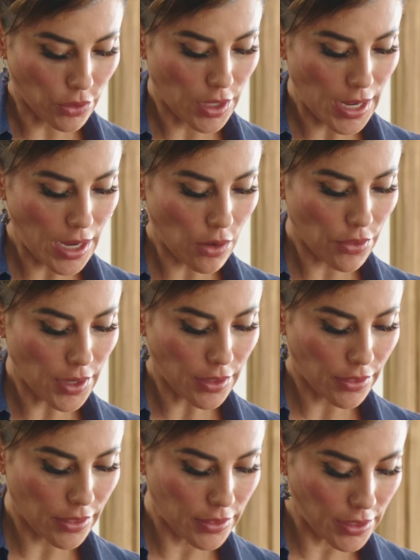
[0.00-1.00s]
now
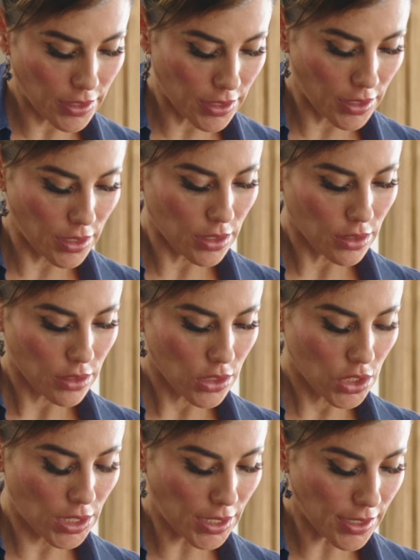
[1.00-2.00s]
that the
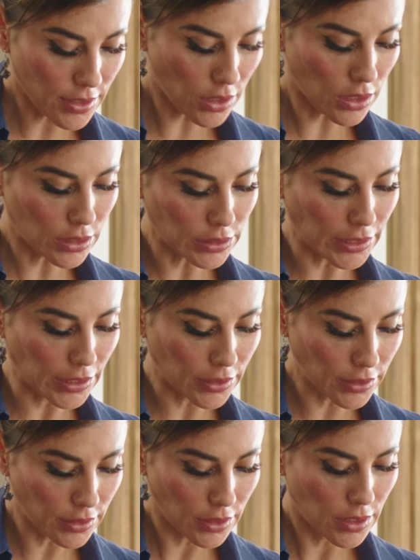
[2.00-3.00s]
chiles are clean,
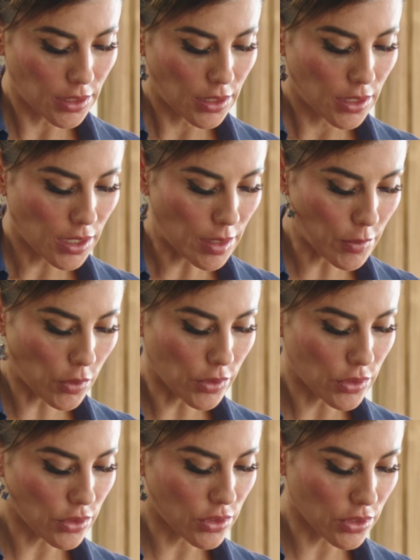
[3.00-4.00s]
I'm
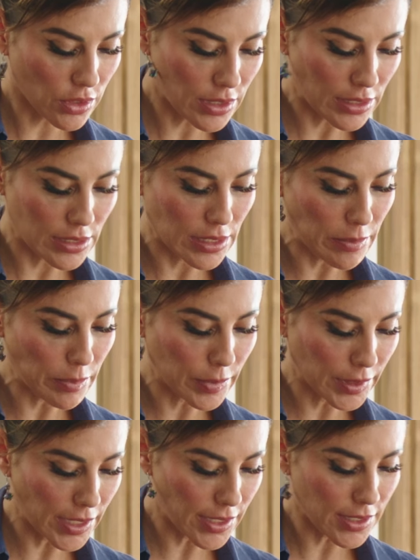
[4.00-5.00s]
going to just
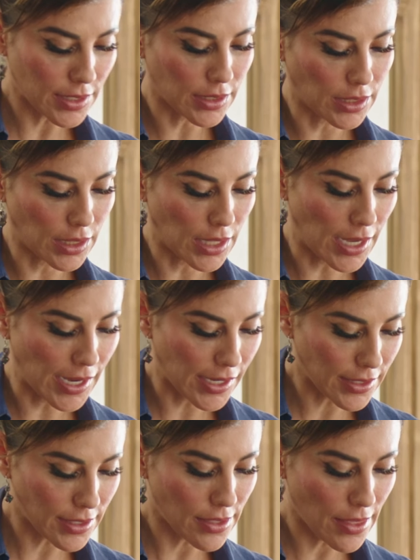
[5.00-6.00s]
simply
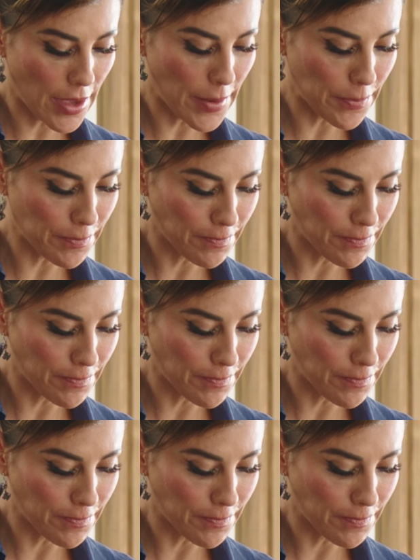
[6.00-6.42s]
slice them.